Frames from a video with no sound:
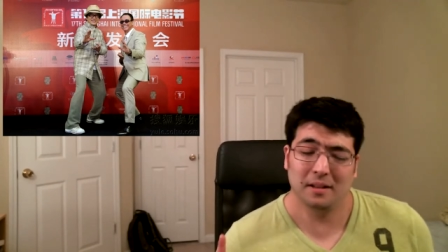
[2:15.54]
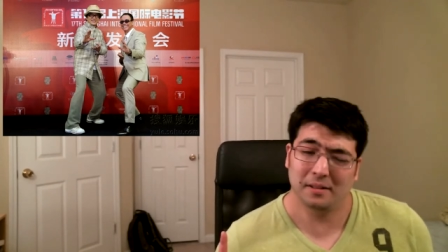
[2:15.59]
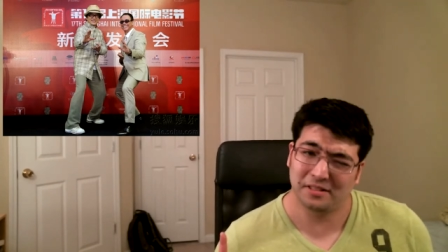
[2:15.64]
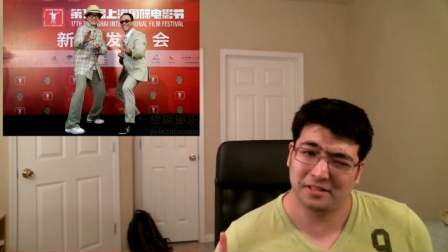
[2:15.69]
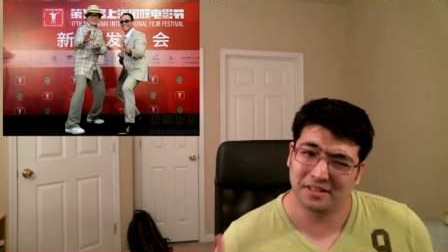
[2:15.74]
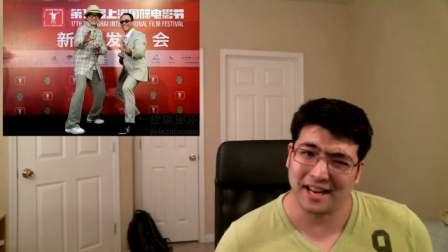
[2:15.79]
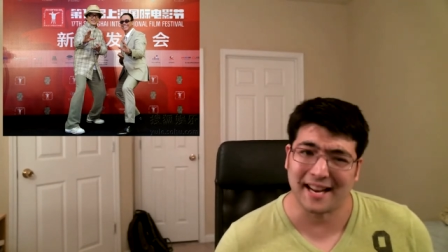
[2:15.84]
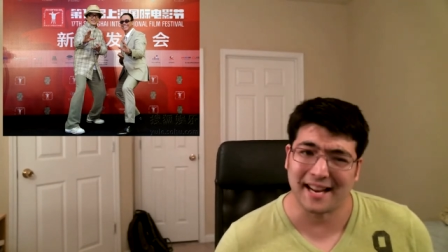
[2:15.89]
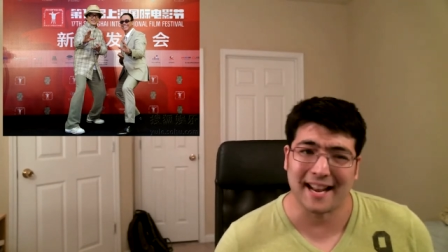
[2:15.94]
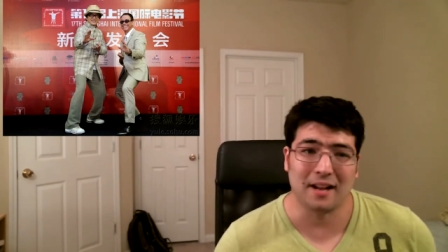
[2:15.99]

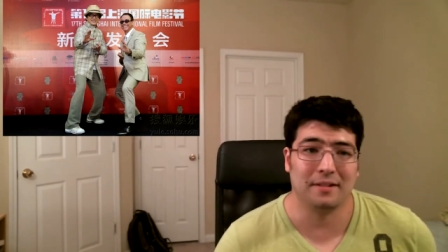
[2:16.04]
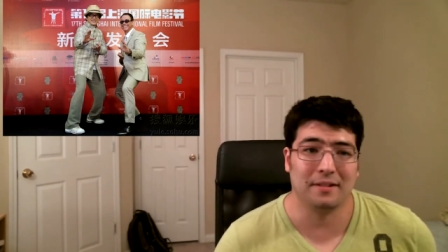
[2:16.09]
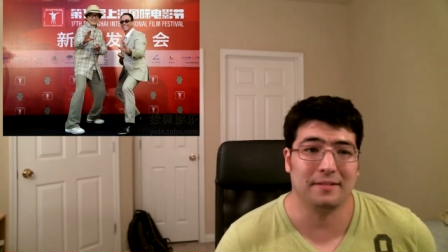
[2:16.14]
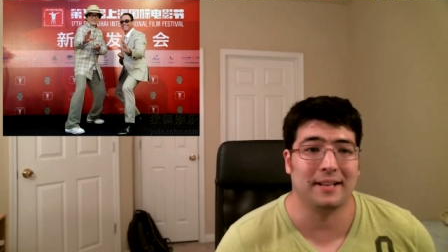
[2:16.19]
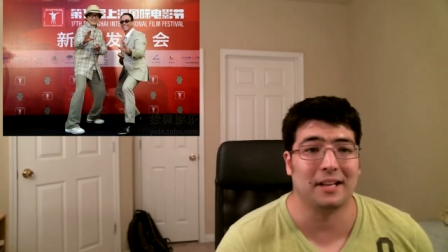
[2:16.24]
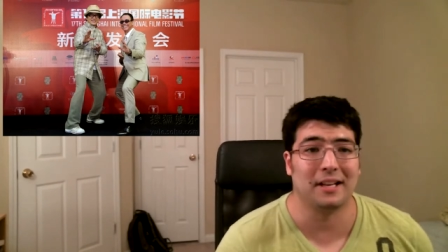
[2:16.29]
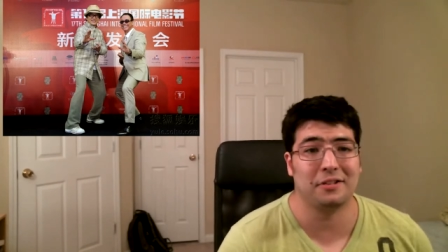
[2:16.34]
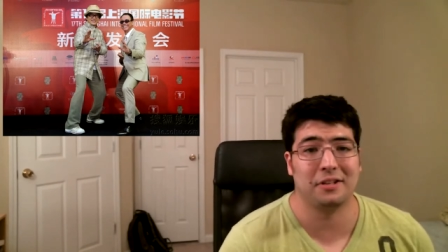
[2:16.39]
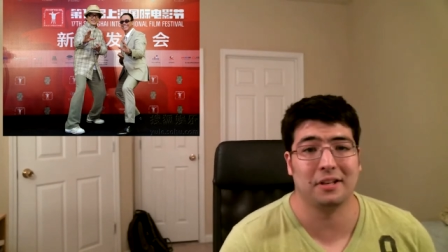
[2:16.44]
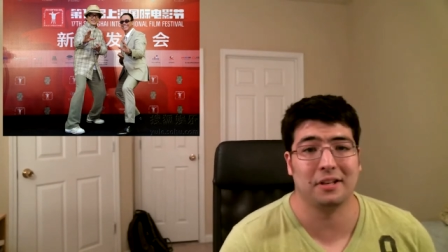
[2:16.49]
check it out
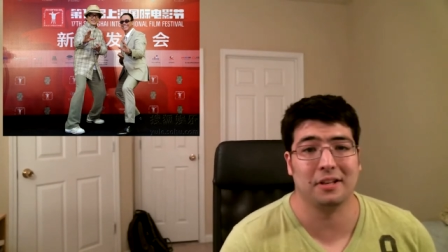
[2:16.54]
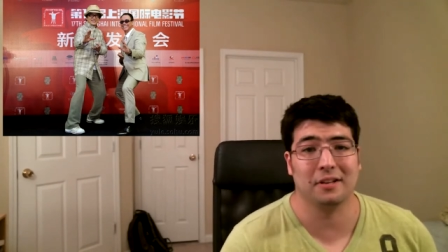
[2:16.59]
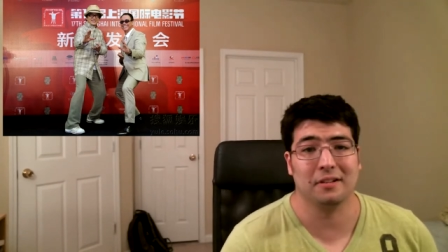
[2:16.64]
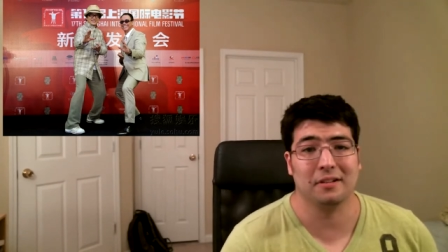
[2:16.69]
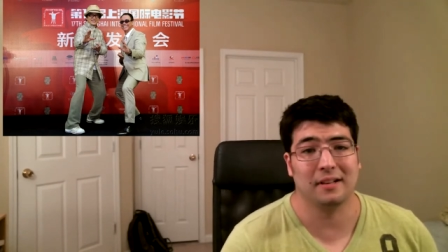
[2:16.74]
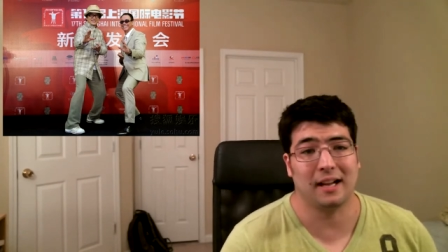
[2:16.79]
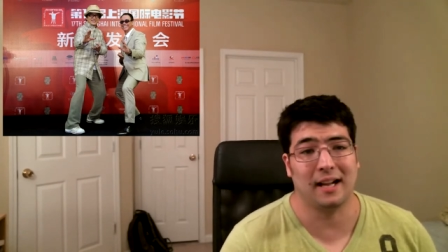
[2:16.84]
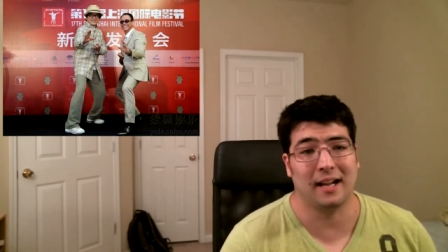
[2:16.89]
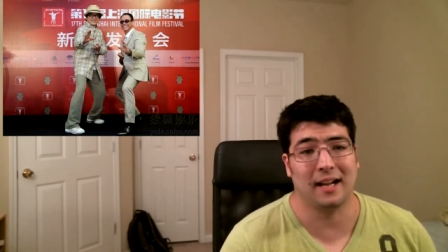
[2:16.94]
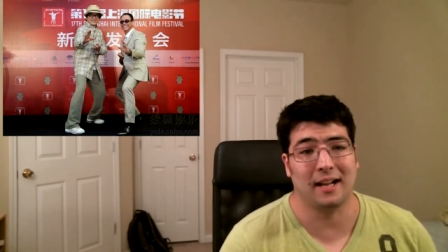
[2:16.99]
next
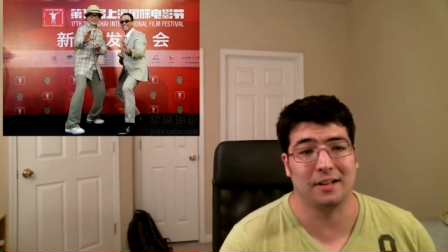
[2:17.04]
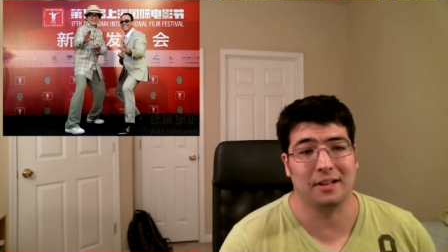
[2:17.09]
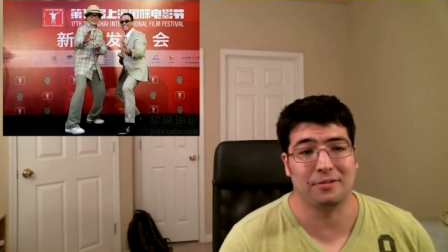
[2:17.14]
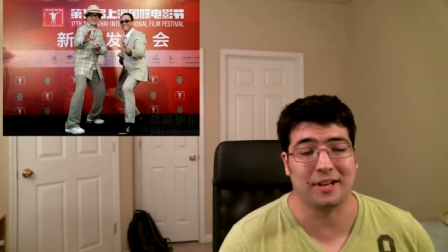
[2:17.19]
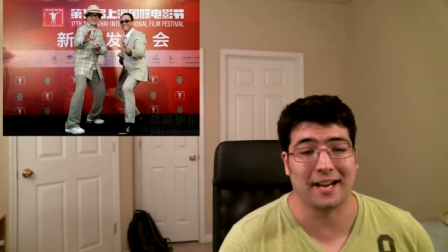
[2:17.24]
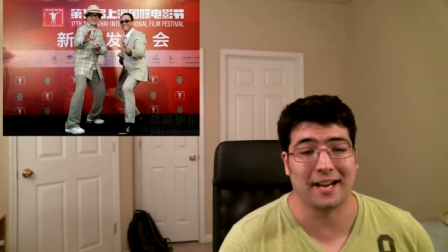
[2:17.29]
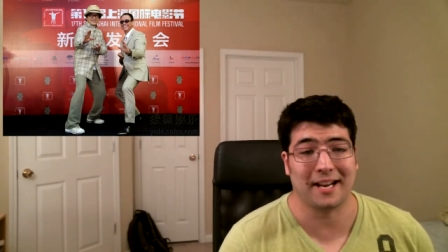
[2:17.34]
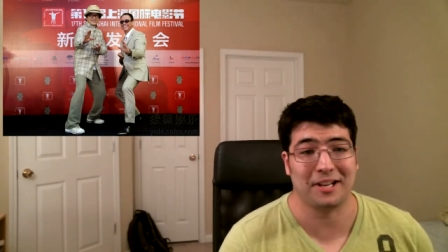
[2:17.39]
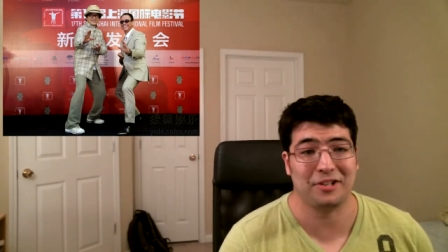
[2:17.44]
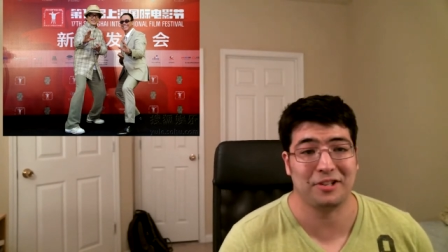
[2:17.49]
year, uh,
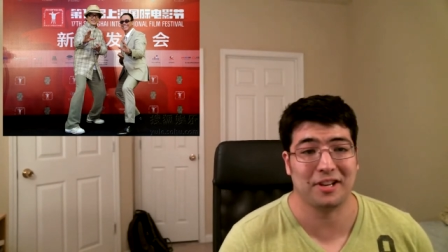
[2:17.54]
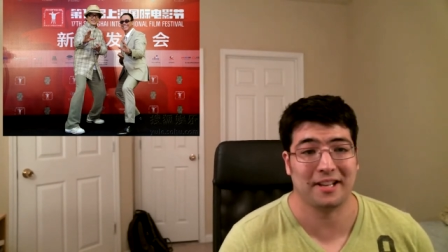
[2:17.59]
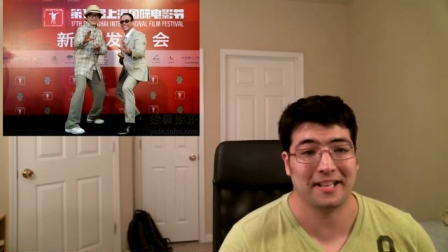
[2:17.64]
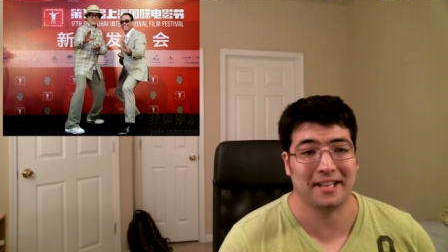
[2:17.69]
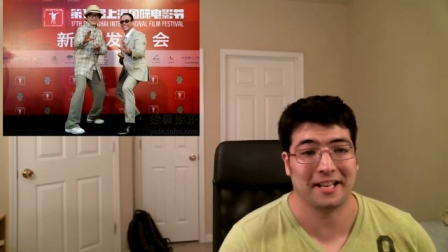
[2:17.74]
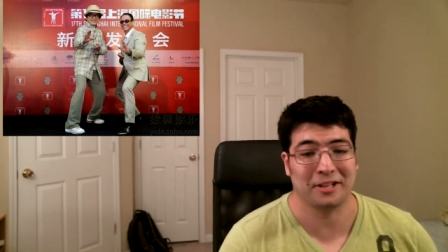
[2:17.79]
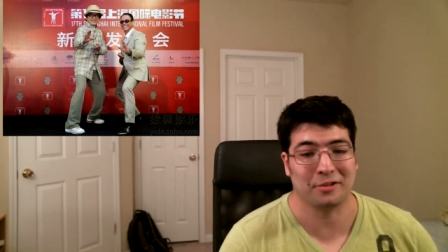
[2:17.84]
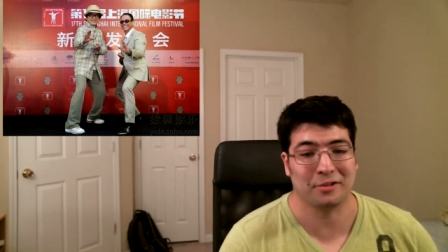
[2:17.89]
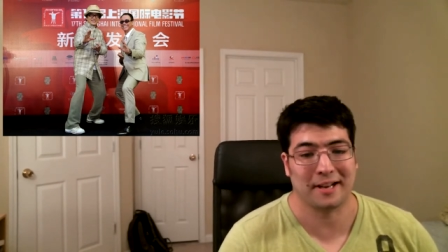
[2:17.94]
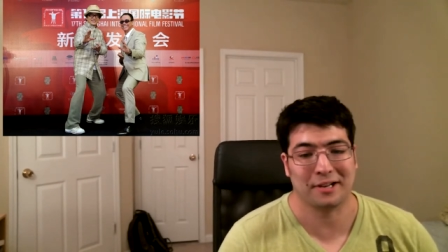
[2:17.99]
Jackie Chan
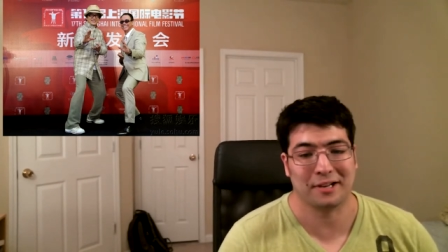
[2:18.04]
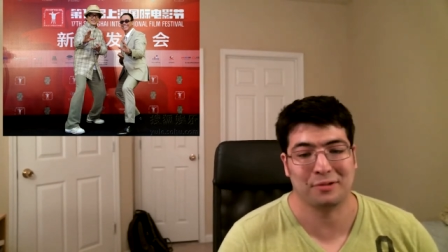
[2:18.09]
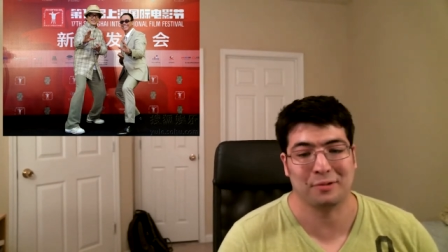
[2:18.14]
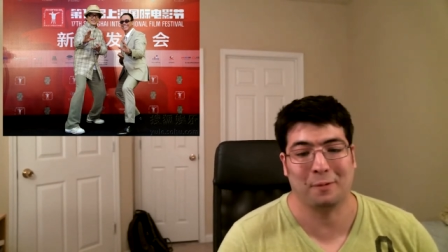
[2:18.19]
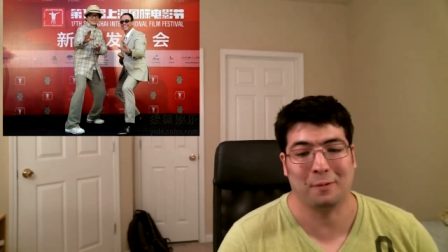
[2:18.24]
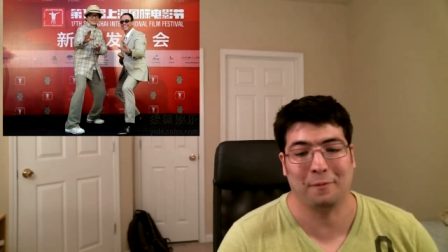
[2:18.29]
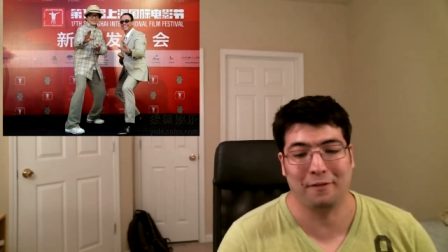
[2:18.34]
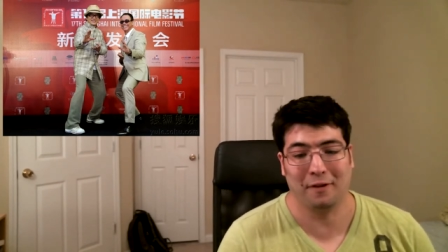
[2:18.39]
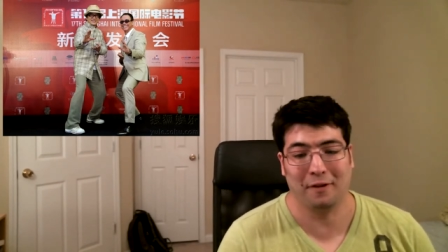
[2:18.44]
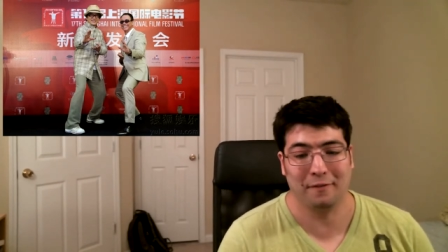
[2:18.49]

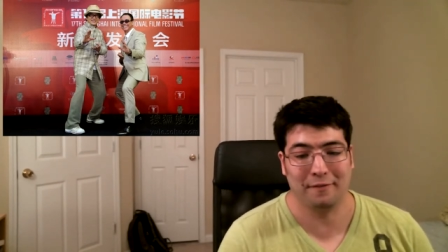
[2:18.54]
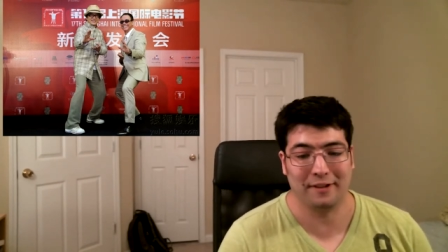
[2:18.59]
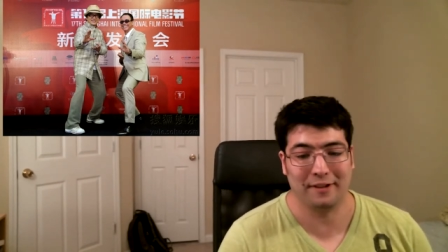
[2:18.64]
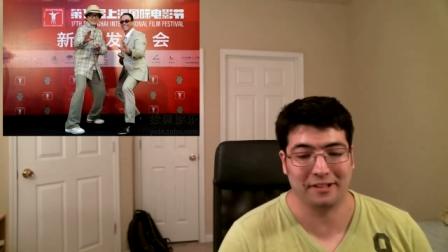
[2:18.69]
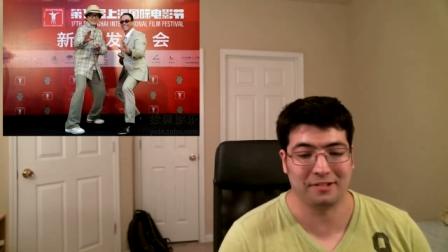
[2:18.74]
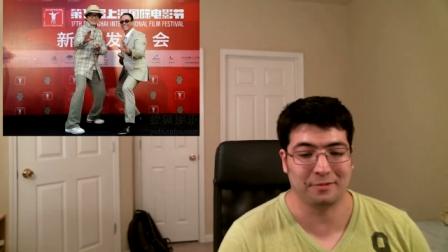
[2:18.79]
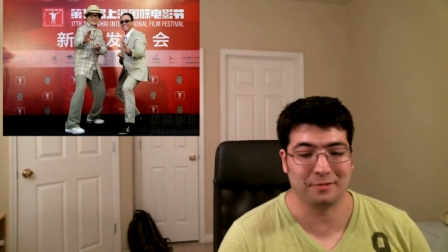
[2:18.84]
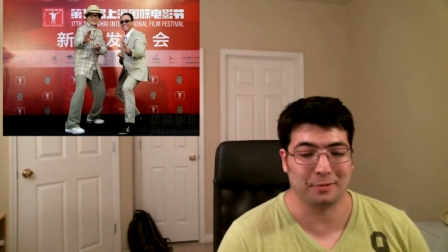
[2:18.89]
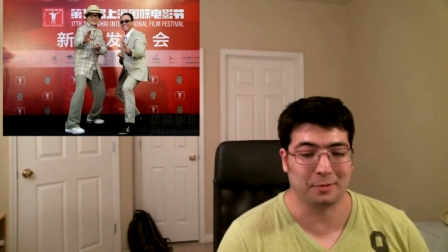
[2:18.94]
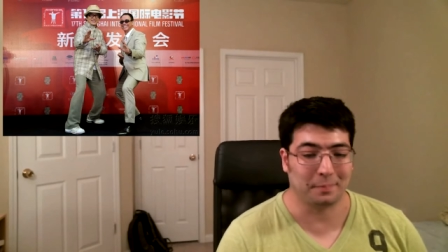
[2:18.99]
International Film
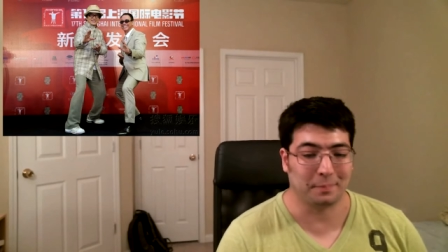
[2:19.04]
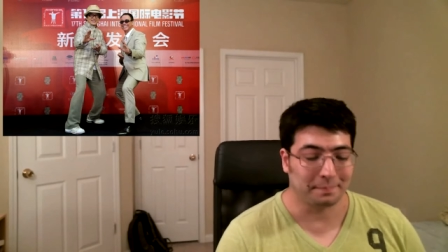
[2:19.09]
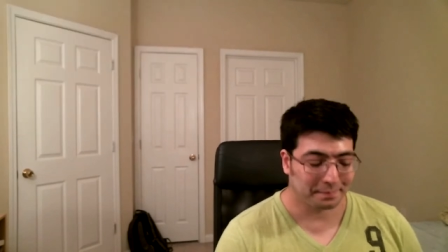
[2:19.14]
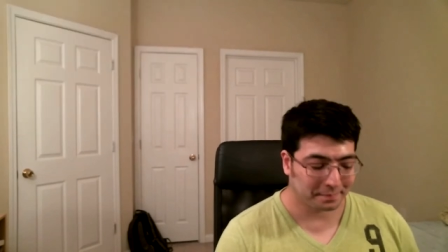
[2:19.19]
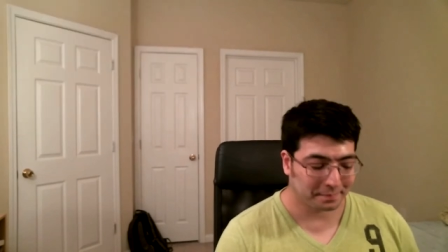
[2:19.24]
Festival.